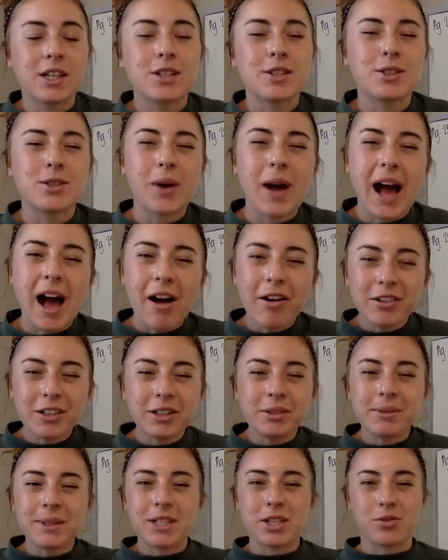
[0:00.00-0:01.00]
So how
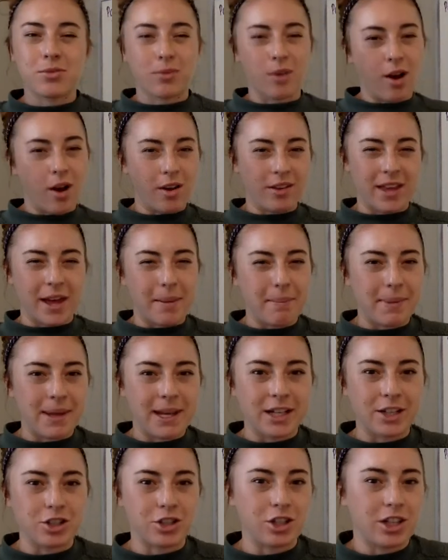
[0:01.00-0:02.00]
could we draw that
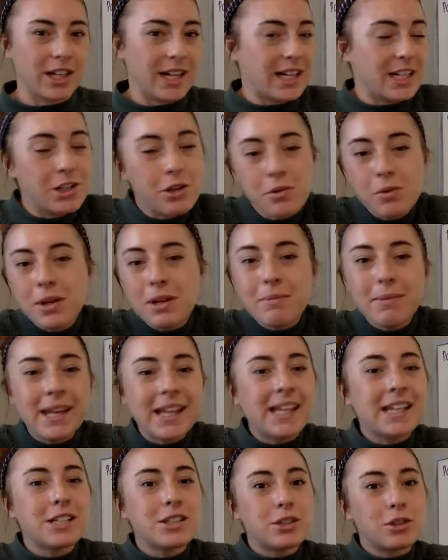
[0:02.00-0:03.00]
picture? And I don't want to
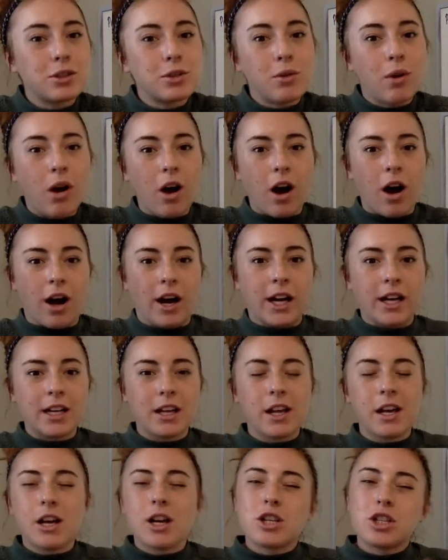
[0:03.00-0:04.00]
make it too hard,
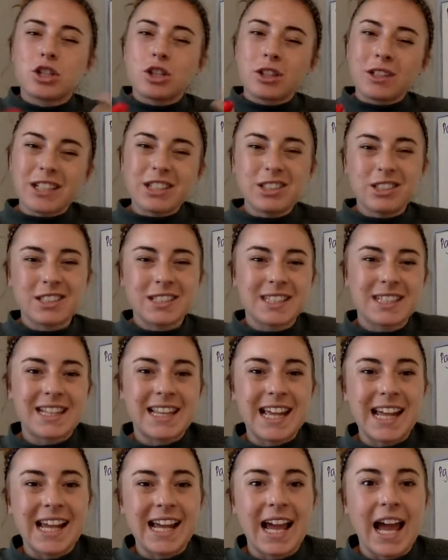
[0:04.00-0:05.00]
so let's just
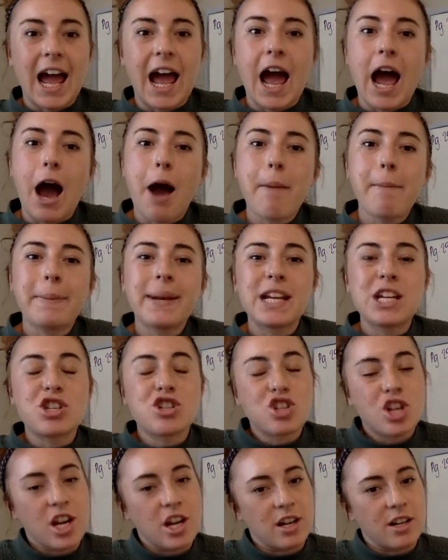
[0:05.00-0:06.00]
think, how many
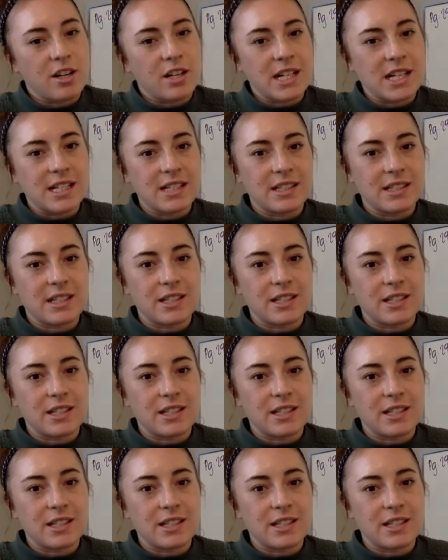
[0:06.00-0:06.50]
cherries